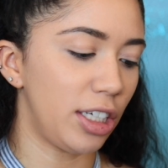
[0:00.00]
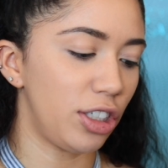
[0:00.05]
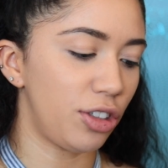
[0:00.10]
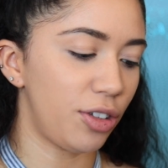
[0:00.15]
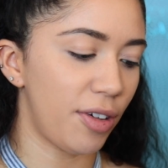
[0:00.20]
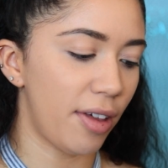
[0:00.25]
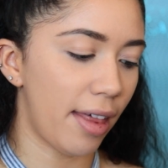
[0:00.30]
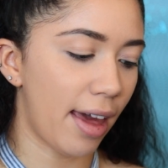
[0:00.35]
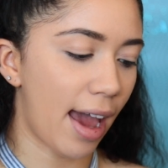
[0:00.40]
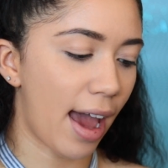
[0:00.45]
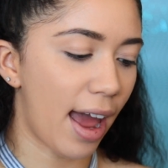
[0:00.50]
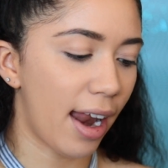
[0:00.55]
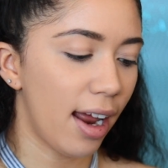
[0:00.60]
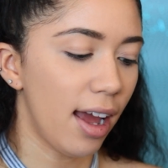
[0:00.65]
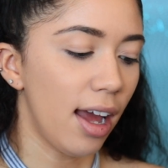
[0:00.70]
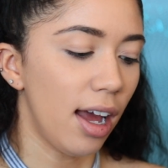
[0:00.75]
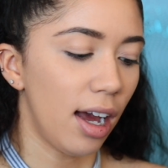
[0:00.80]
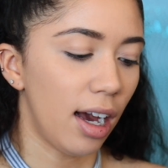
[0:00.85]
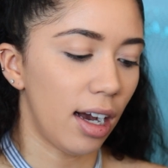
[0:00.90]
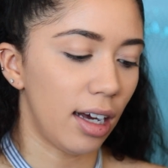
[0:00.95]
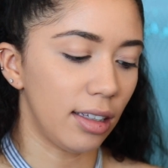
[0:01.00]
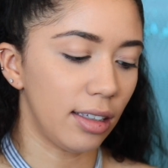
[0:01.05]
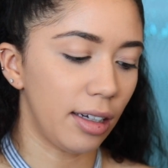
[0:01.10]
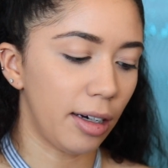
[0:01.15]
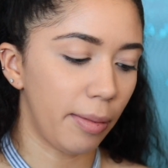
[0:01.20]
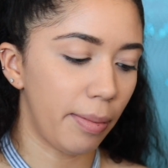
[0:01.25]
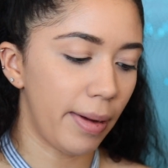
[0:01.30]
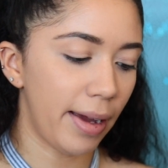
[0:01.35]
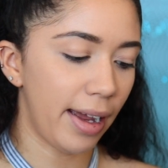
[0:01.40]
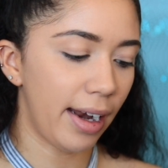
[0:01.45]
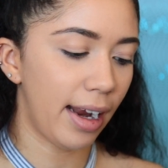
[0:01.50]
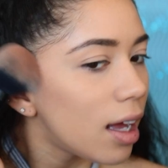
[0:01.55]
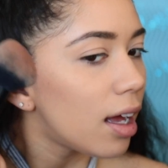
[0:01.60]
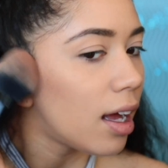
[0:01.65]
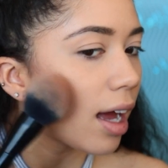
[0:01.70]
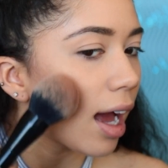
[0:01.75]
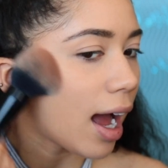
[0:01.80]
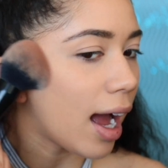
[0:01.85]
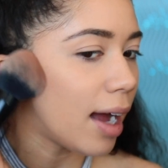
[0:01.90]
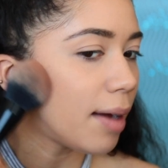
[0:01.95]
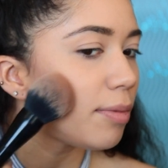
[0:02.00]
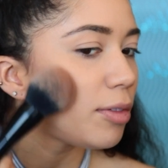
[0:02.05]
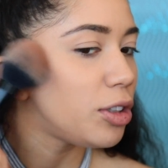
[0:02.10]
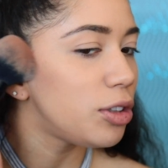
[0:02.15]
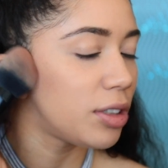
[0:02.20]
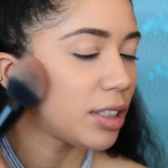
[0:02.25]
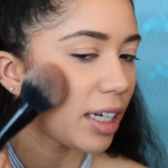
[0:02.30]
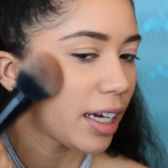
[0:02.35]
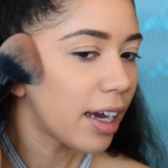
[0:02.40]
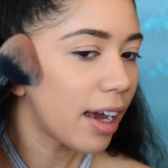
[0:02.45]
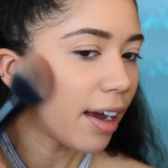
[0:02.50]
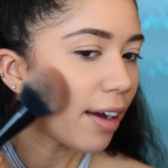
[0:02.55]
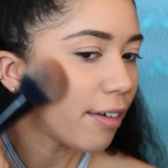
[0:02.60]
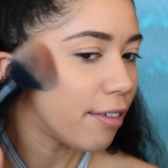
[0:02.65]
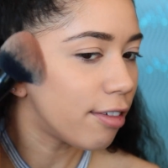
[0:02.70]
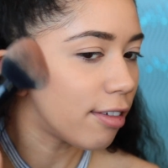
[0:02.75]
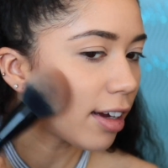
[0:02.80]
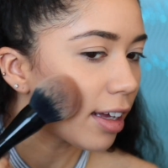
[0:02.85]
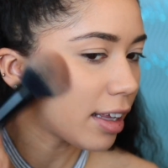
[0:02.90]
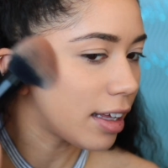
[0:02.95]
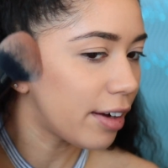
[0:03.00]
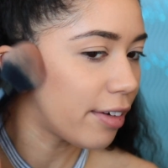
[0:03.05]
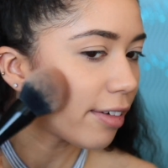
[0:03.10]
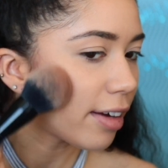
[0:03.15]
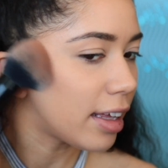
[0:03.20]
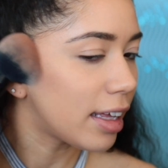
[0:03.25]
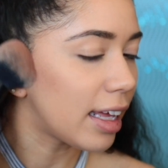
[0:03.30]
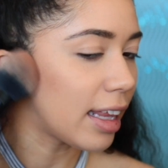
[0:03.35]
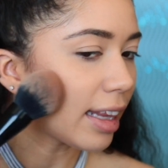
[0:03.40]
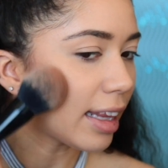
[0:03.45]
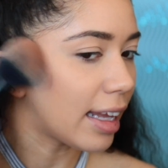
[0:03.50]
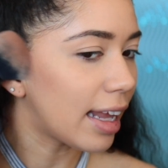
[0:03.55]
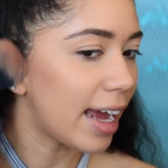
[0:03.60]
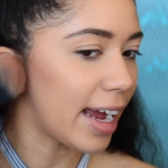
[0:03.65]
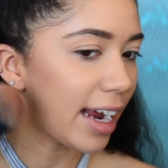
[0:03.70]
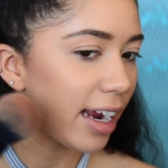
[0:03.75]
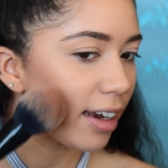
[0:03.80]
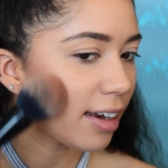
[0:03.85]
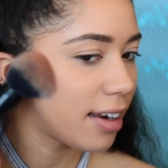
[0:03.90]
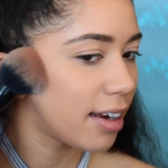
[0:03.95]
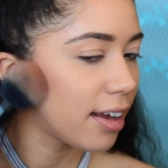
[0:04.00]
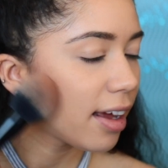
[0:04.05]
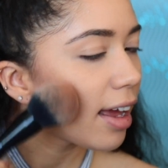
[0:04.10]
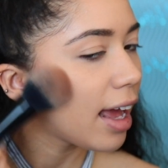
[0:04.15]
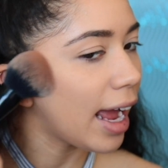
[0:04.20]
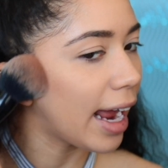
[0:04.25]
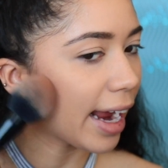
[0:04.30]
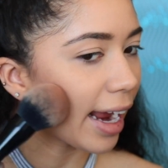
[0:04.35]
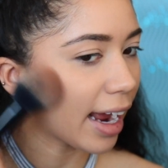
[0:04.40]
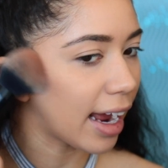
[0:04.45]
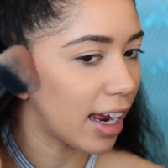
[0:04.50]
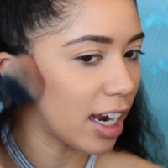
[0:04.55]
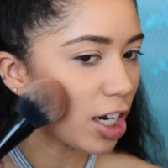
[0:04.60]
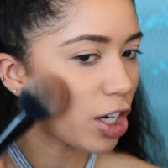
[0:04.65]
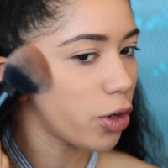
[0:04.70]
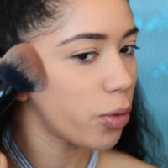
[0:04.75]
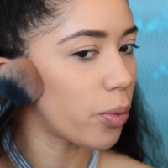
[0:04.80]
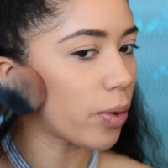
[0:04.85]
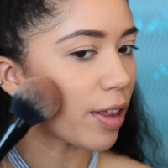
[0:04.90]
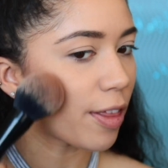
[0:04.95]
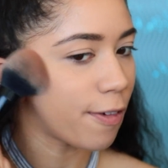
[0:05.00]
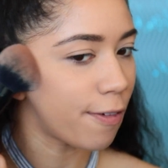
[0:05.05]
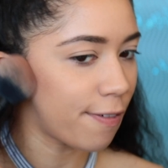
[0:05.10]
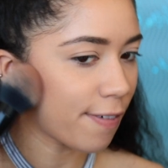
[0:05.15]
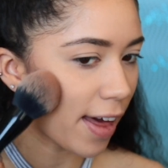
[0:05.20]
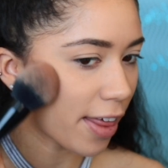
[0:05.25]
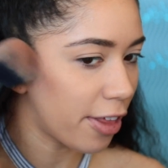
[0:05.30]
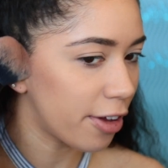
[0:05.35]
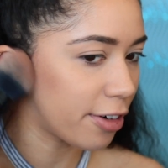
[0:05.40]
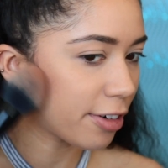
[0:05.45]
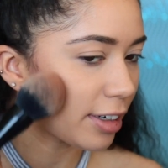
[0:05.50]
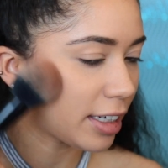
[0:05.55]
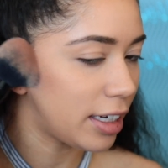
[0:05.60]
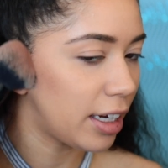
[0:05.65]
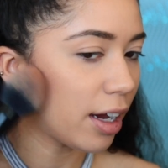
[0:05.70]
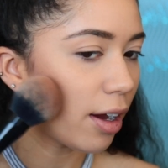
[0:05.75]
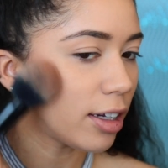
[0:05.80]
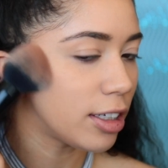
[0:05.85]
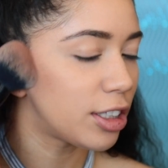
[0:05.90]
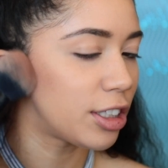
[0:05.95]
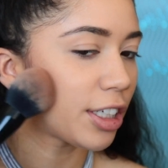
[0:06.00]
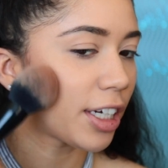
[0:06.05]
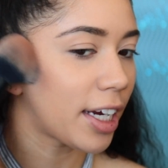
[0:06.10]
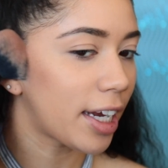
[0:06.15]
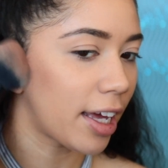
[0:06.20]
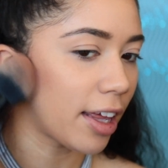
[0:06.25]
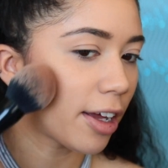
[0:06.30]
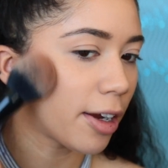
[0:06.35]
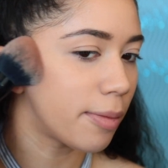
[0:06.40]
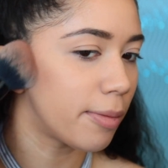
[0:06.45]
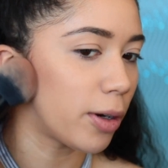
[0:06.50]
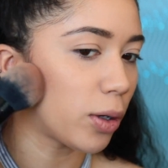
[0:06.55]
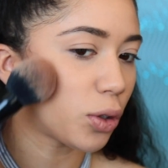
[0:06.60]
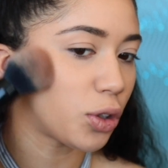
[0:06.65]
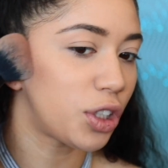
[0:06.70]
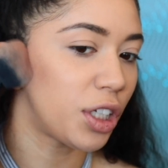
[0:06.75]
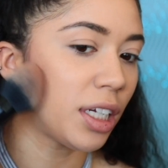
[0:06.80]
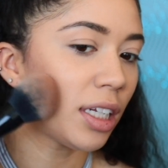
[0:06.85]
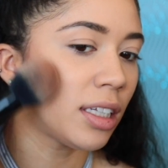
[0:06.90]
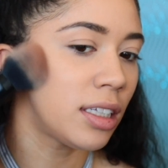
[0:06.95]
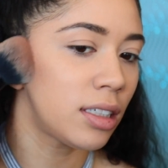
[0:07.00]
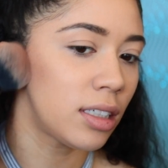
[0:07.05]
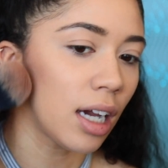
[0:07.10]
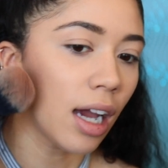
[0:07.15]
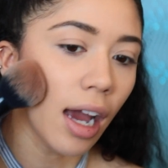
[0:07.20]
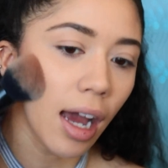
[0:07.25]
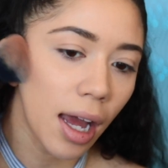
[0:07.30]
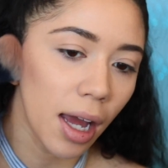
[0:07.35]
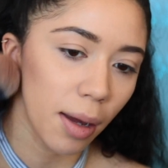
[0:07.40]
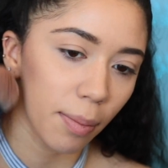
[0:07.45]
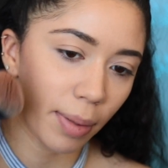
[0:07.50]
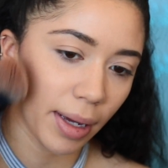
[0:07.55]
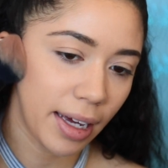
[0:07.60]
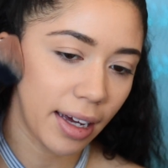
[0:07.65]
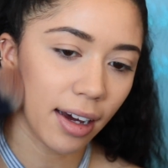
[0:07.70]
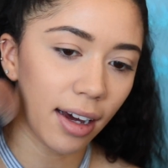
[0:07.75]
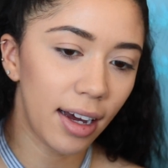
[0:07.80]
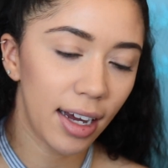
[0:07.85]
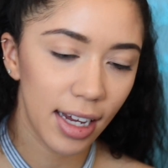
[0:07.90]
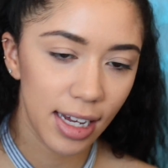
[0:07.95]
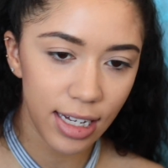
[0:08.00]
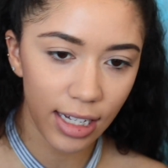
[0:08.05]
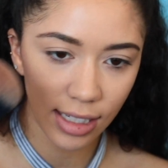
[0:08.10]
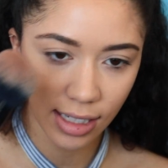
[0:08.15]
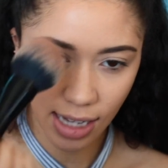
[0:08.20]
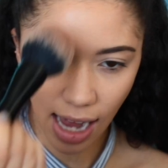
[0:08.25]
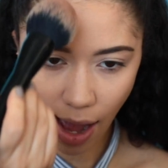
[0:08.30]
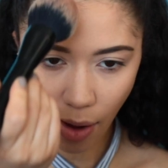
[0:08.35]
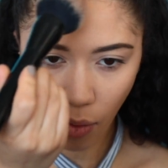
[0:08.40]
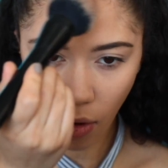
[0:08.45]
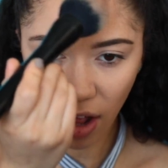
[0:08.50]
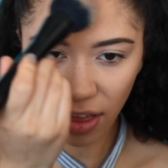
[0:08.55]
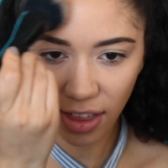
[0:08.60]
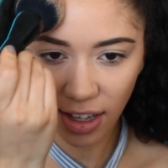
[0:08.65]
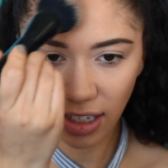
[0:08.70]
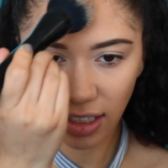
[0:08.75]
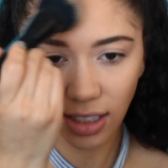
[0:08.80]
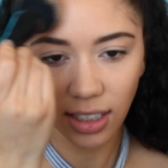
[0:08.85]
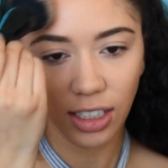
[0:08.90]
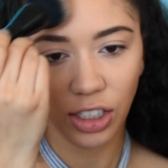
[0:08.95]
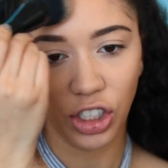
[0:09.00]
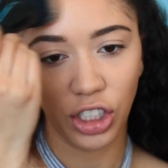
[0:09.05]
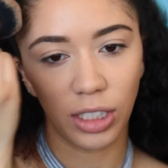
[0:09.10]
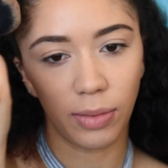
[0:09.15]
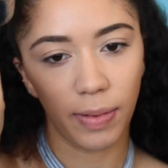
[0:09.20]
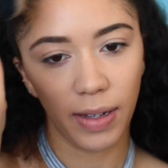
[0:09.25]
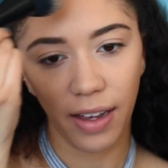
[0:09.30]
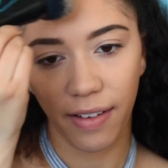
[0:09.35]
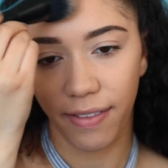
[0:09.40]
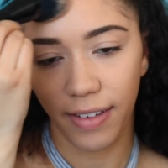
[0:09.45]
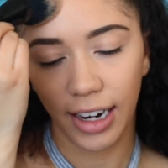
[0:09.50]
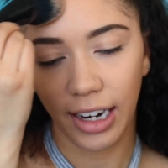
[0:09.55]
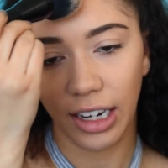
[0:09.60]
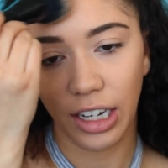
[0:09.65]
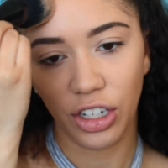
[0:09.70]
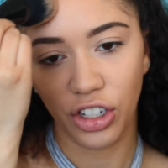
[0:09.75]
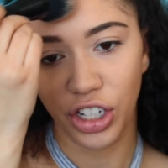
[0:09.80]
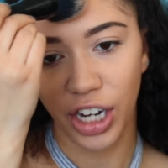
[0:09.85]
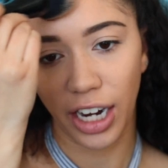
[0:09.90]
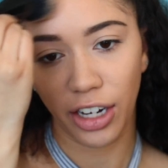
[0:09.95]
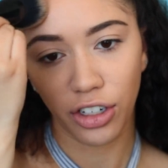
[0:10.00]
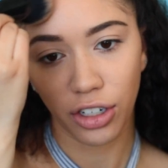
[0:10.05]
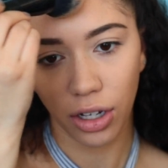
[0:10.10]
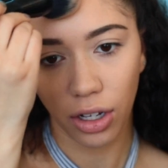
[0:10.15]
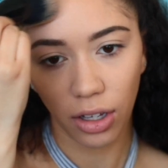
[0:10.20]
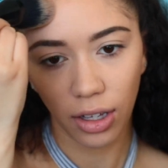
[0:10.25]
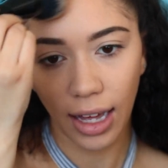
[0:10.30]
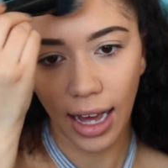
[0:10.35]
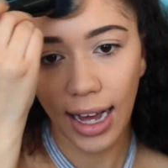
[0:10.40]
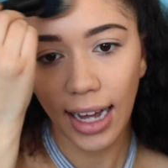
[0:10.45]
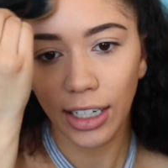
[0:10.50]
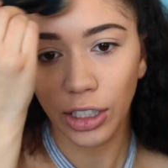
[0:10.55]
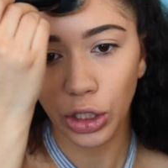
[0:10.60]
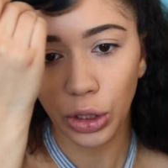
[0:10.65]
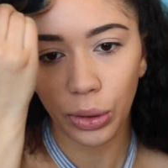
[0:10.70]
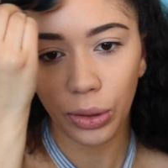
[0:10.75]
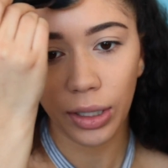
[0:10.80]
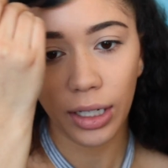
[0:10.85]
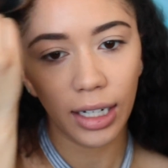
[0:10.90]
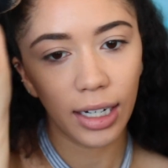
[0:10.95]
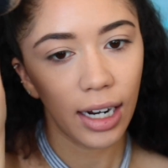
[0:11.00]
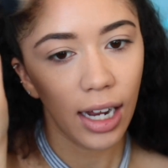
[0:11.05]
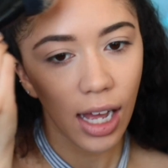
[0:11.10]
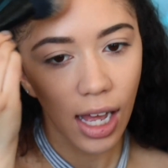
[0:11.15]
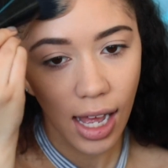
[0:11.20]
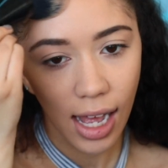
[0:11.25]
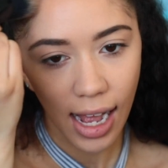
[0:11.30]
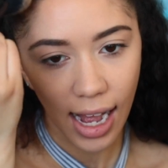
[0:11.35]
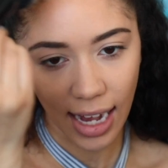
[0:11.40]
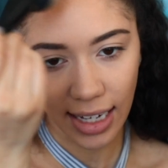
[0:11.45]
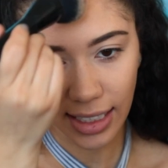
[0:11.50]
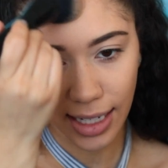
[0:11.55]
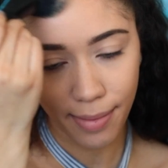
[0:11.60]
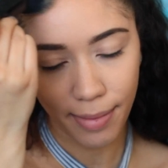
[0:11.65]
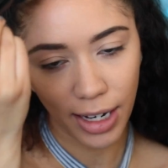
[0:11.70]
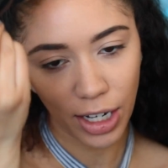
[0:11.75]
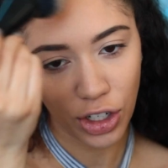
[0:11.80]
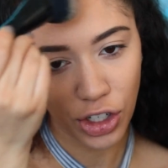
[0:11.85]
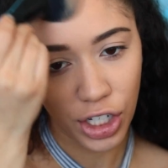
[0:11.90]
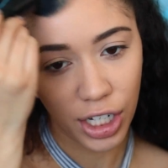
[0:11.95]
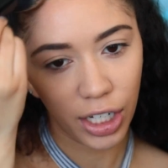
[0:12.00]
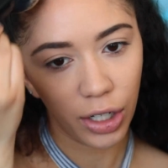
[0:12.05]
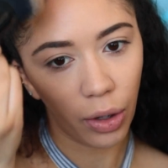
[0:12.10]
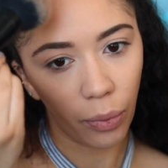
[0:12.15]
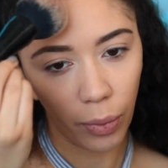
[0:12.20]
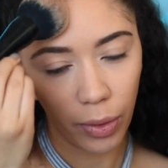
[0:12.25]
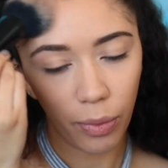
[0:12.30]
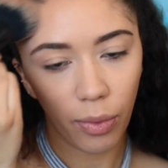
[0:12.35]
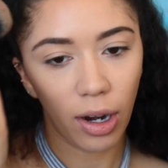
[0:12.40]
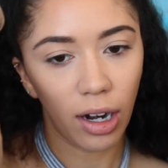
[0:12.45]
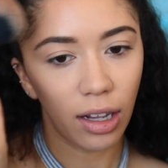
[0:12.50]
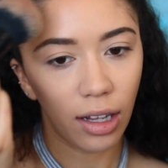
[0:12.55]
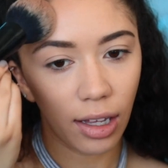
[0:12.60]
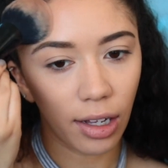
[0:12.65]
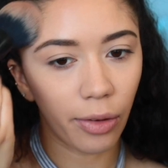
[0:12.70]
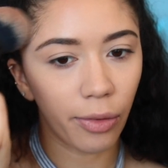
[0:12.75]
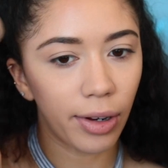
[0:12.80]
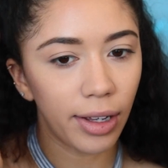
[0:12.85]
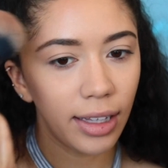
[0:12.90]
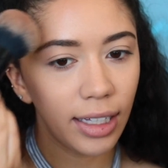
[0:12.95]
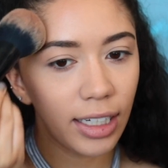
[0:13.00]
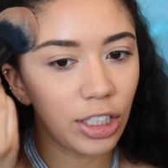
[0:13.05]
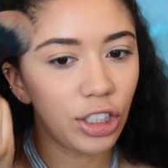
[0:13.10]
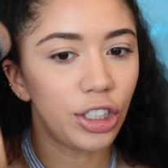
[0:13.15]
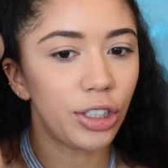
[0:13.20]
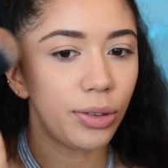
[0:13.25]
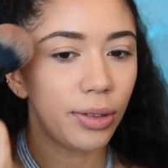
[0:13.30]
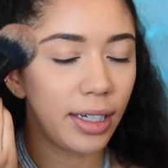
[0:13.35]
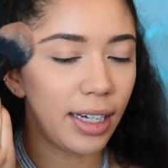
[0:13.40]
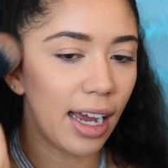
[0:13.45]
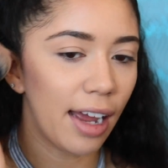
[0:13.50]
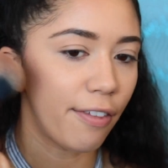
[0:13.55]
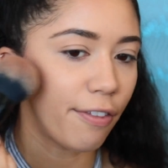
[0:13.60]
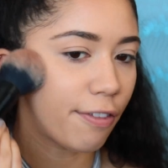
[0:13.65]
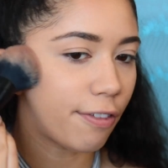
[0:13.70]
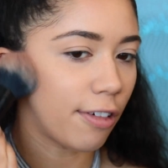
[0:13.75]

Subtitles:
into that a little bit. I'm using a really light hand with feathery circular motions because I want this to just be a very gentle contour. As I mentioned, we want to look really dewy and